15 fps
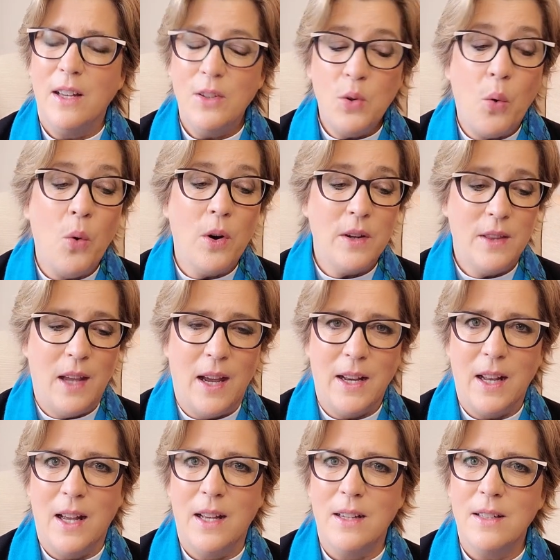toward
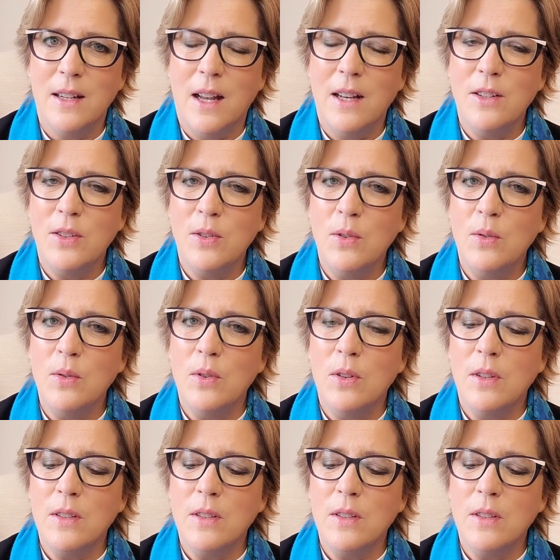that end and to